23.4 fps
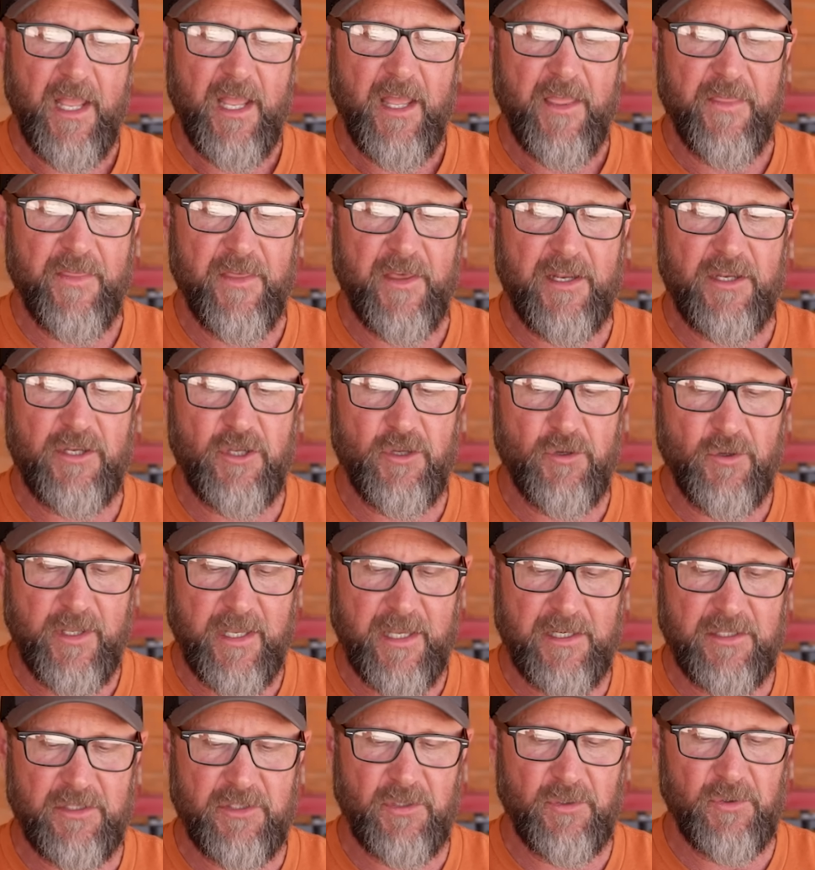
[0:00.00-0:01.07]
Then you
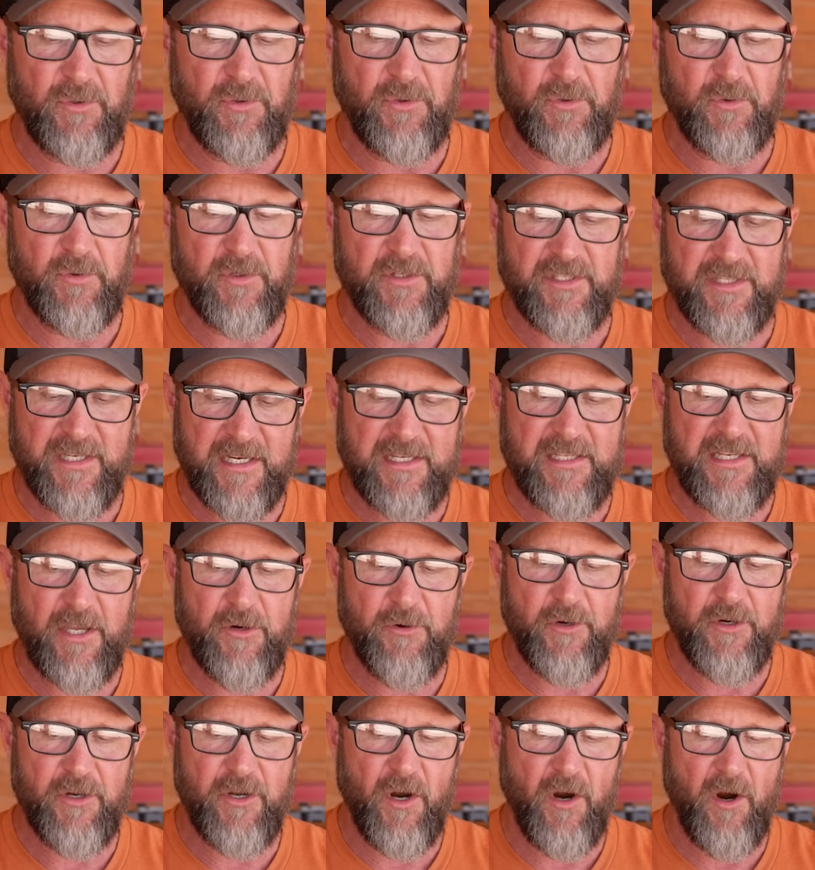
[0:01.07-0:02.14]
get to
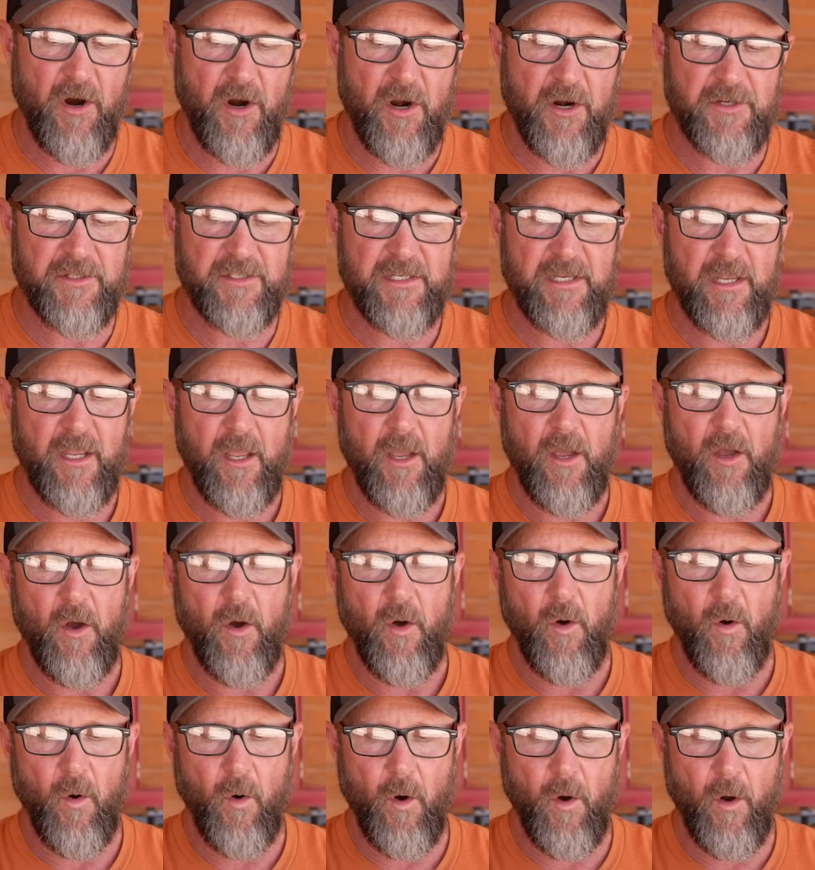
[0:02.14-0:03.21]
600 yards
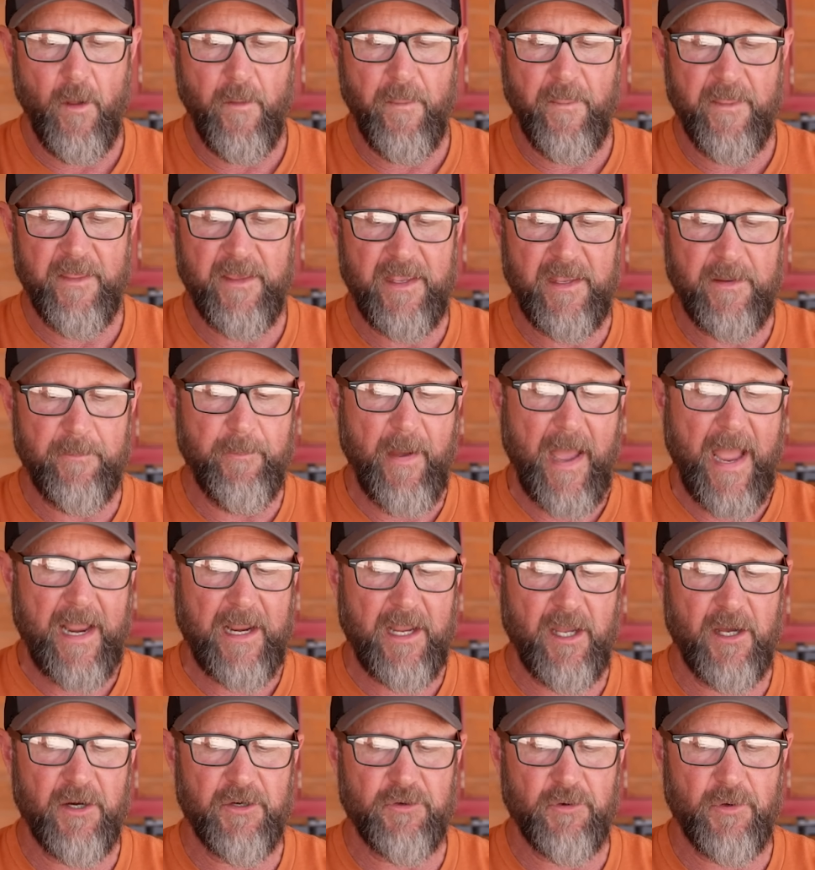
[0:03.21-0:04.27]
on the
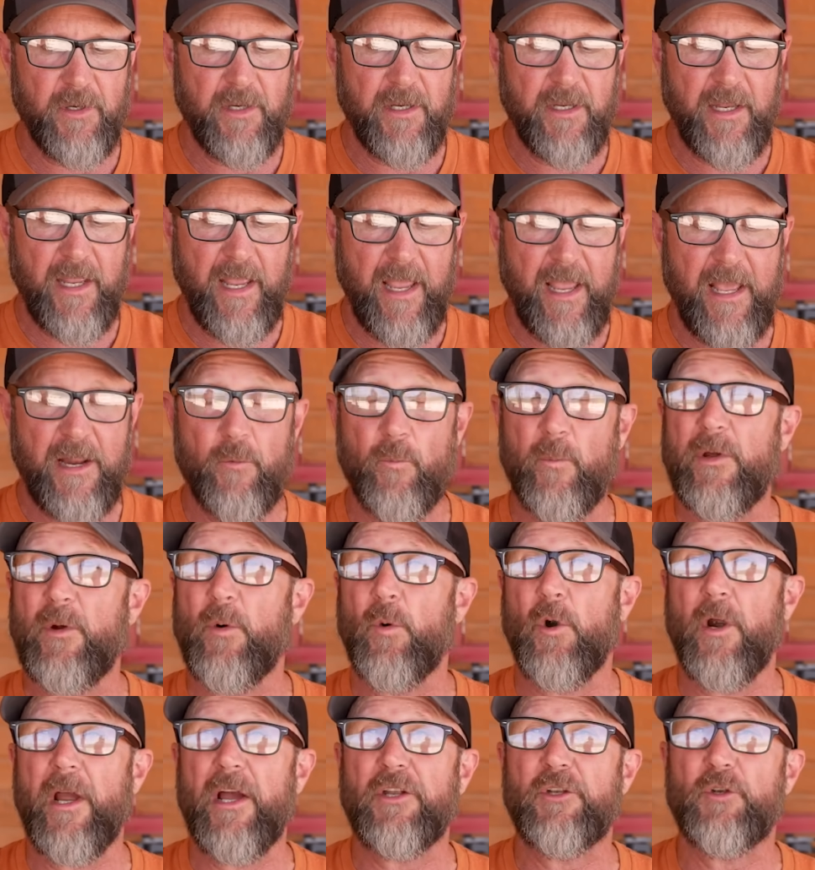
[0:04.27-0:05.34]
Backcountry, and we
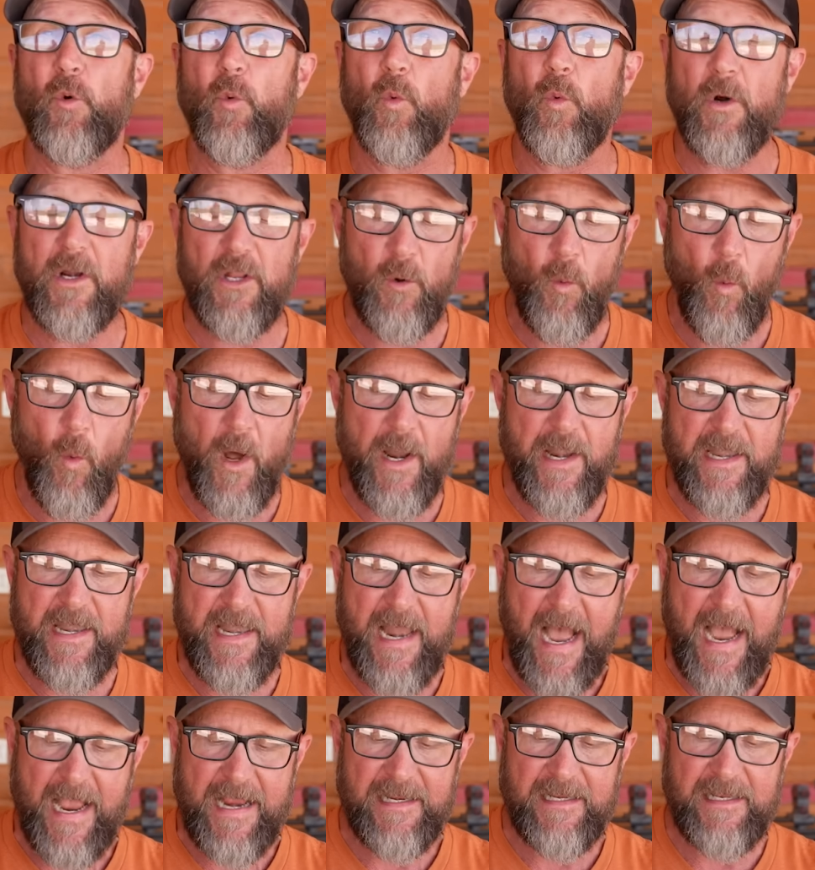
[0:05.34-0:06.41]
were at
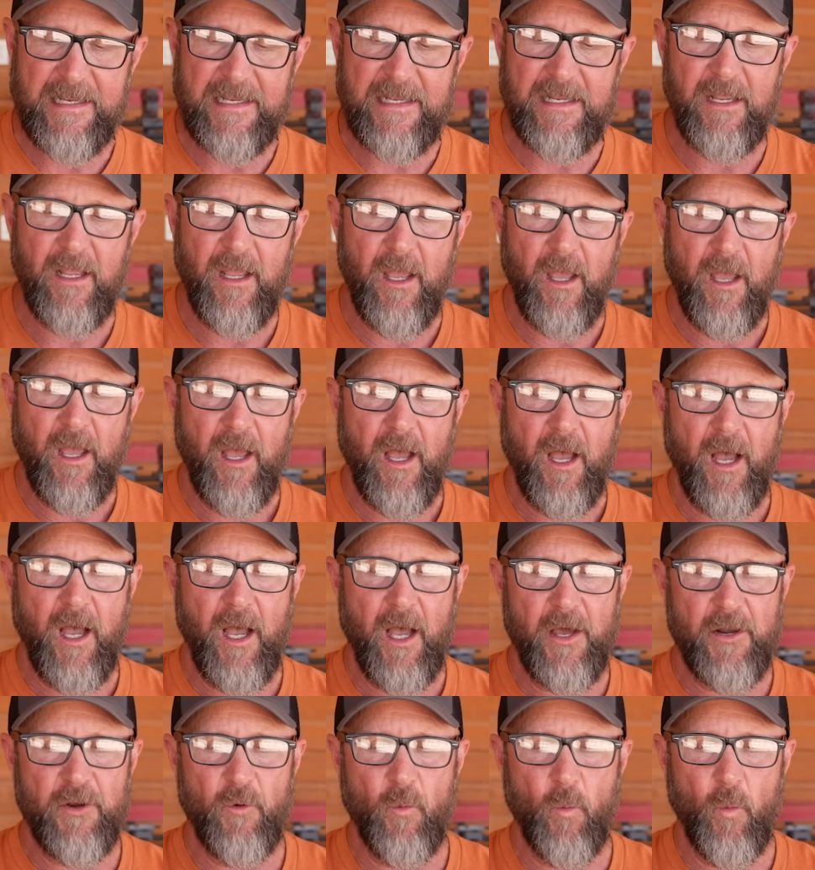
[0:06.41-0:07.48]
2190
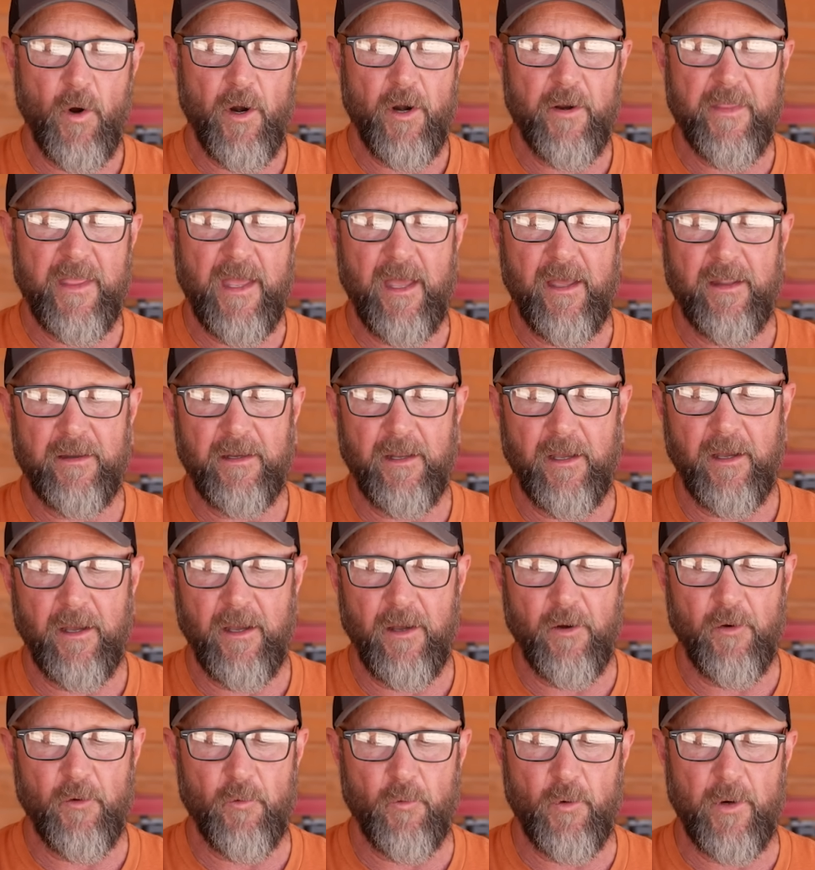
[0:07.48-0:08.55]
to where that
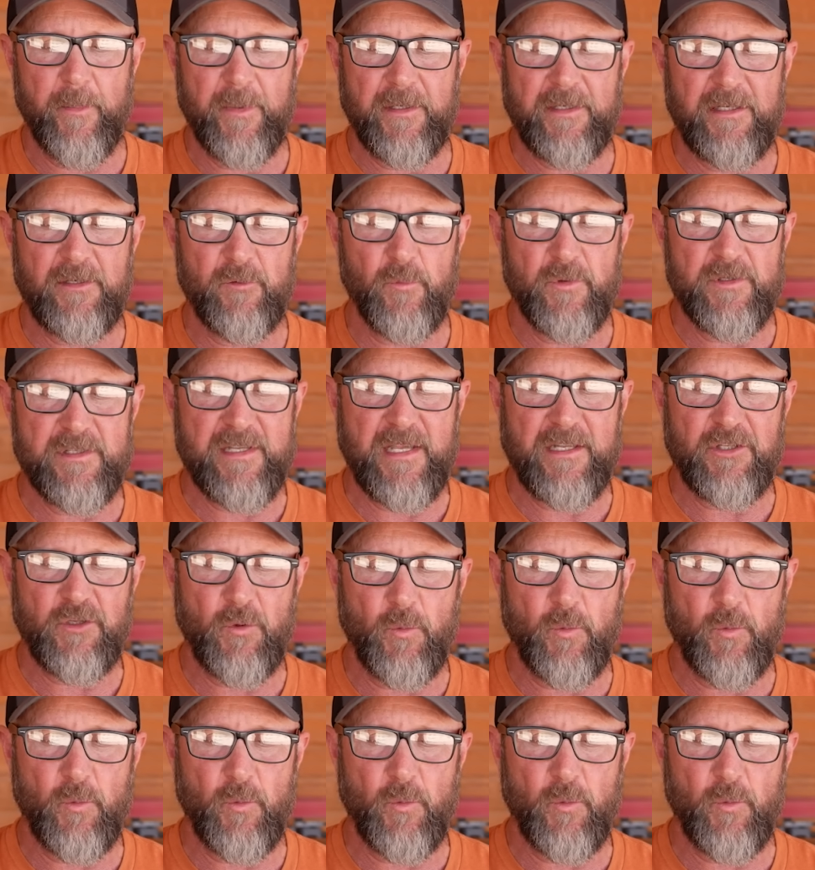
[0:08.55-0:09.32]
Remington was at